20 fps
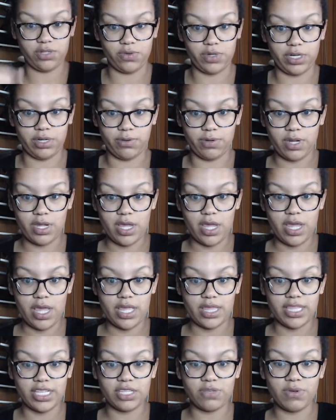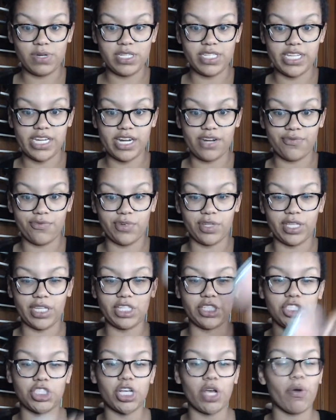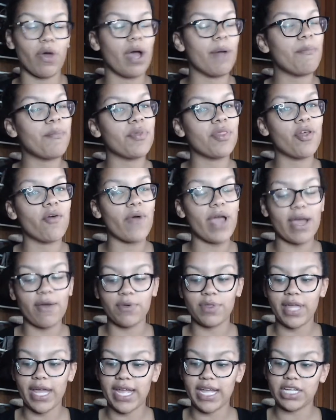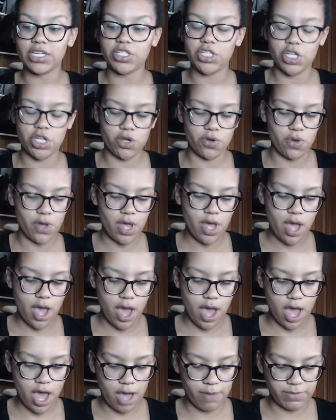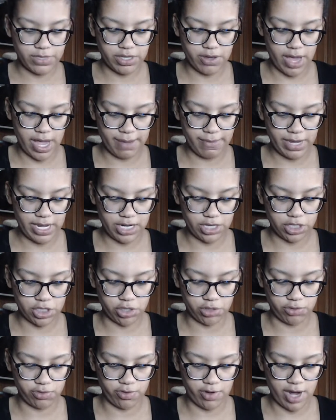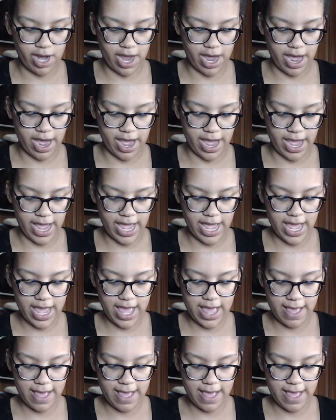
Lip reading: where. This one didn't really show up the way I would like it to. So I'm going to try